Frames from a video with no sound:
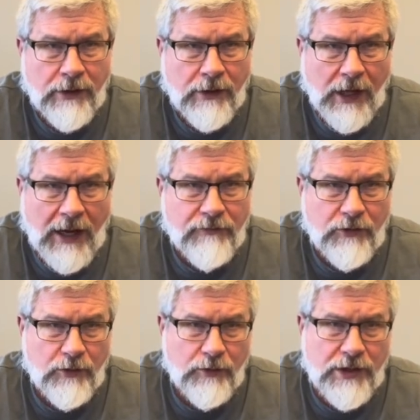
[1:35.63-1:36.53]
after
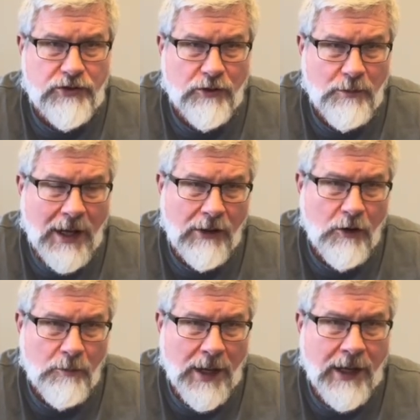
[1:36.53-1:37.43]
you get your
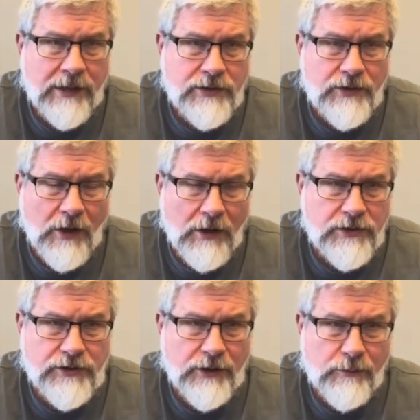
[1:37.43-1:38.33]
Mylar bags and your
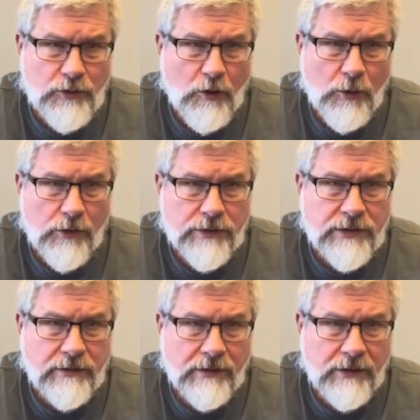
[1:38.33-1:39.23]
oxygen
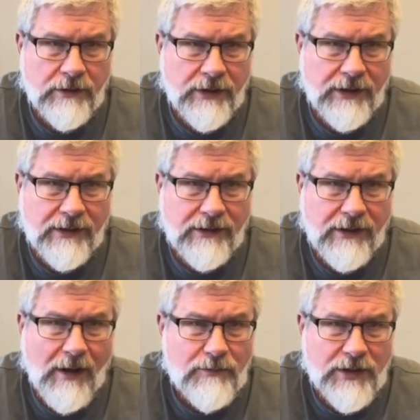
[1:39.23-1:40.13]
absorbers, it
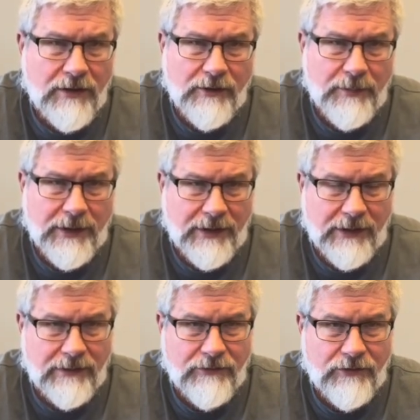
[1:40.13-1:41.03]
comes out to
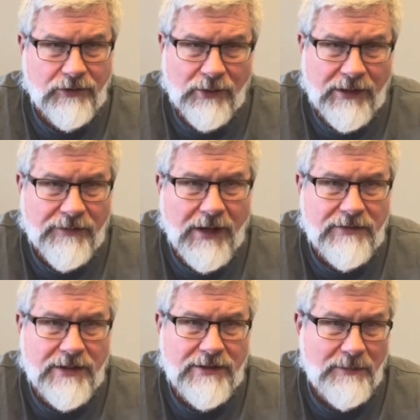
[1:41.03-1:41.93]
be 25
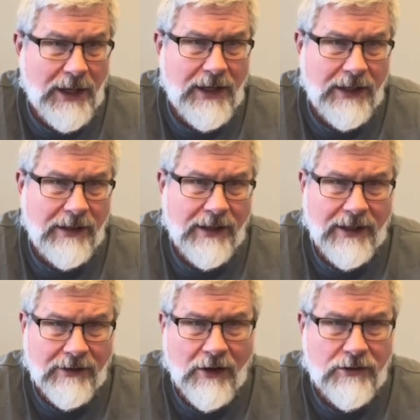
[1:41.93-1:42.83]
cents a bag
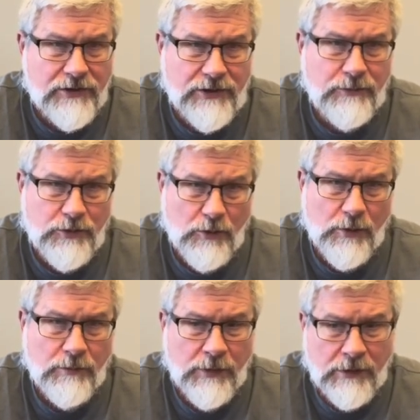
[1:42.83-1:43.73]
and oxygen
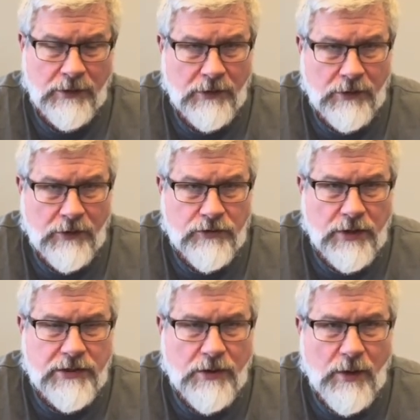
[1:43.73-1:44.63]
absorber. So
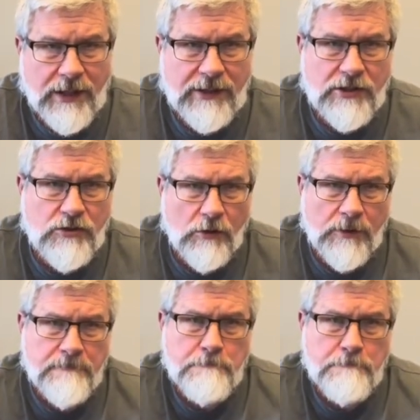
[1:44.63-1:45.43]
let's go ahead and get started.